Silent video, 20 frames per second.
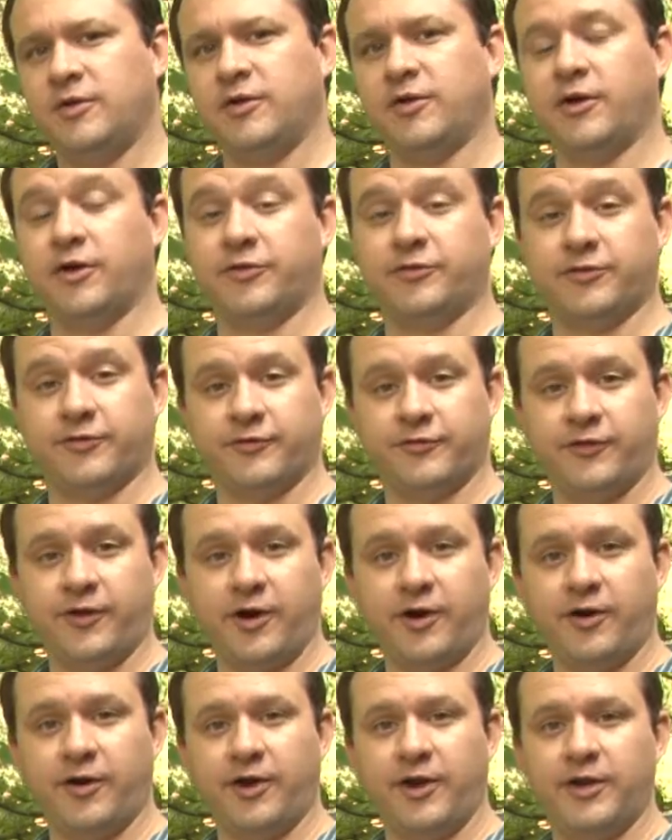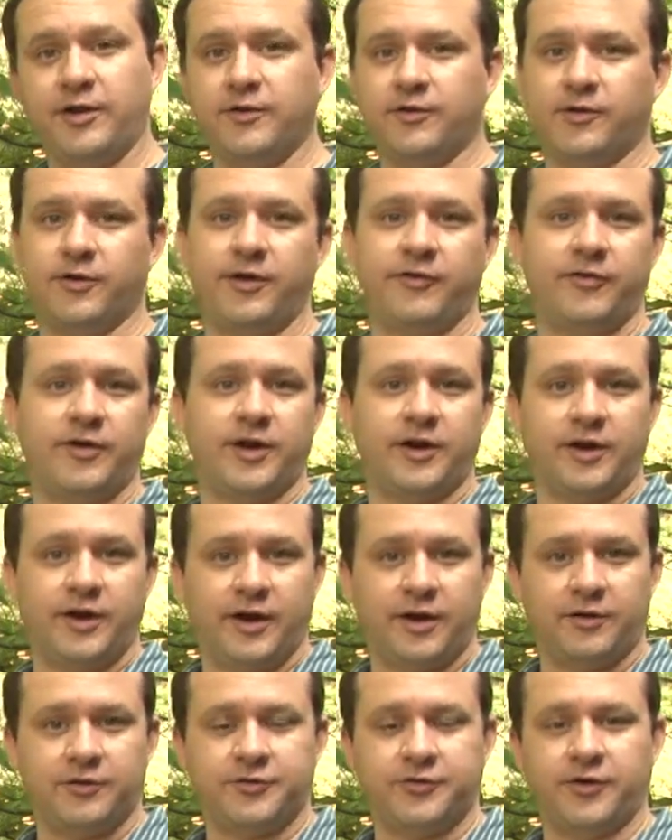you're on safari, or even at an
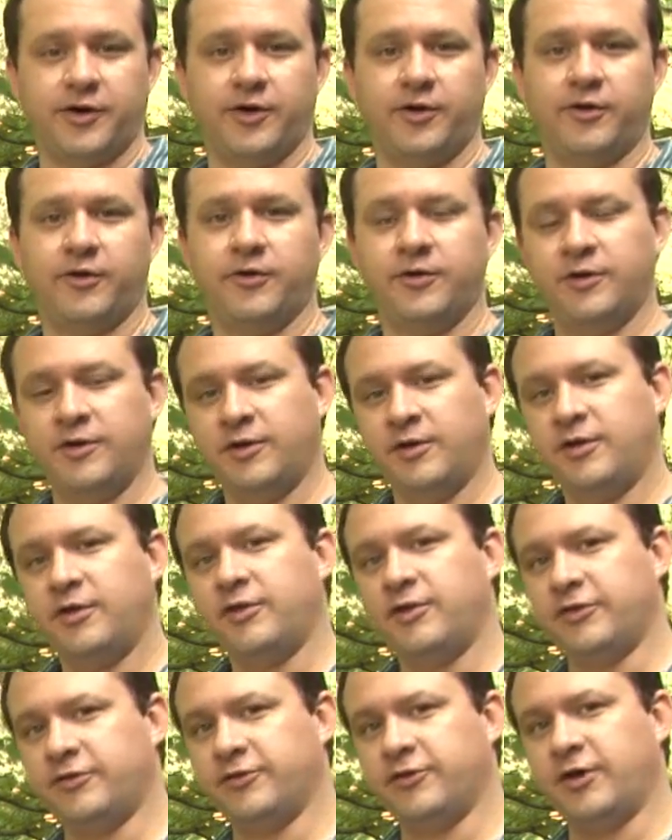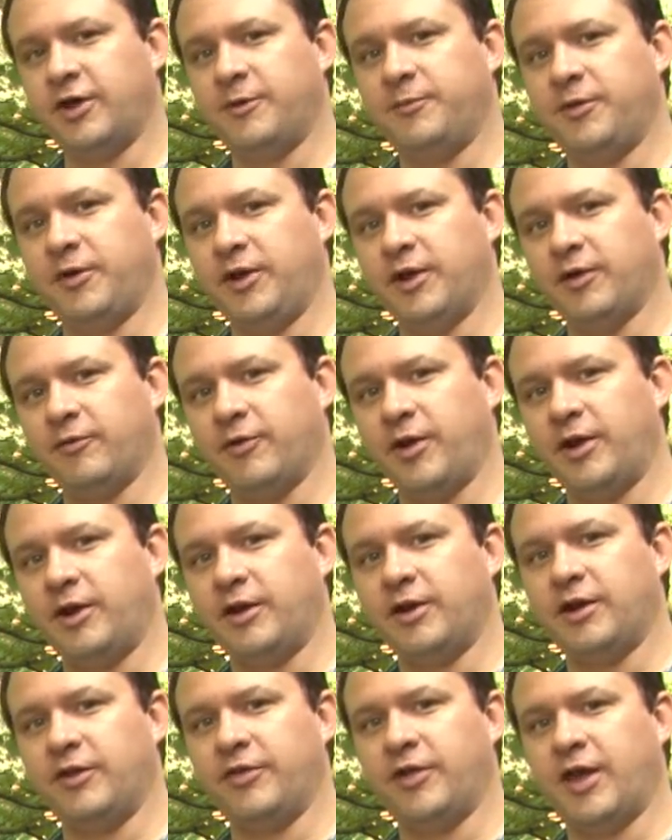air show. This will help you get right
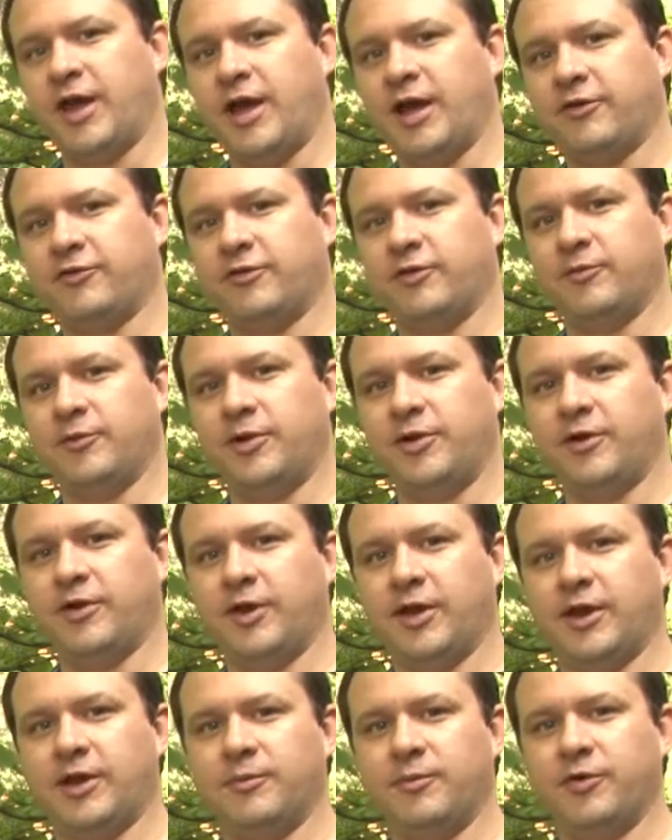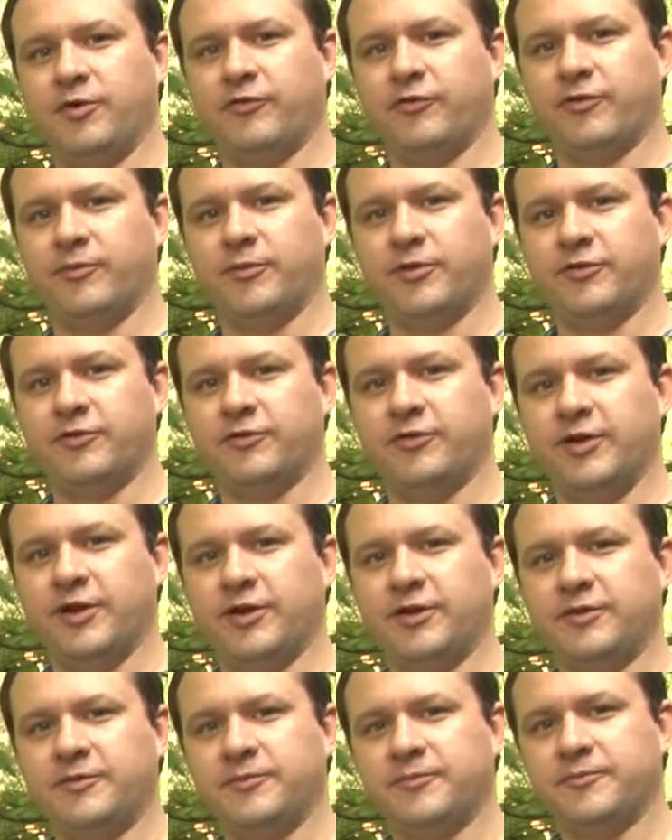in on the action when you can't move from your
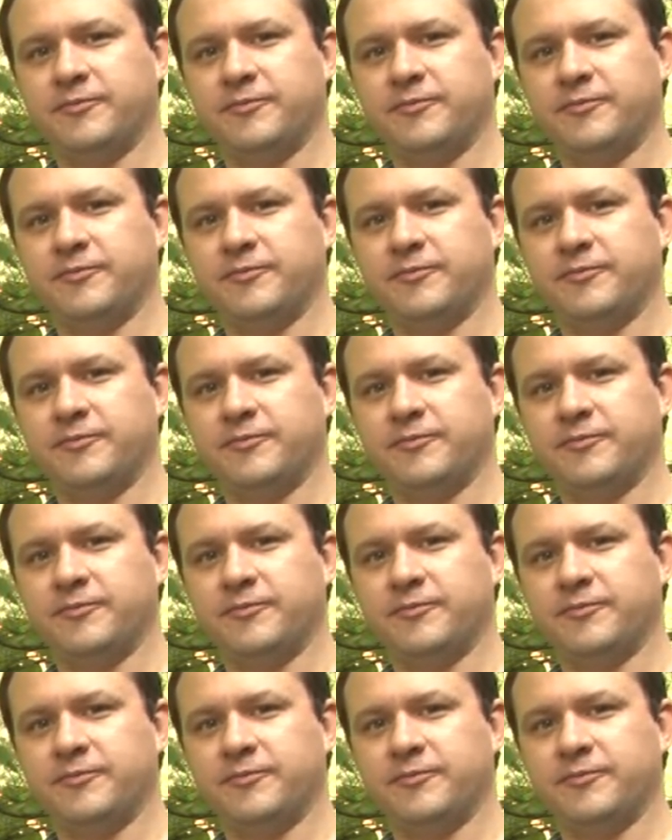seat.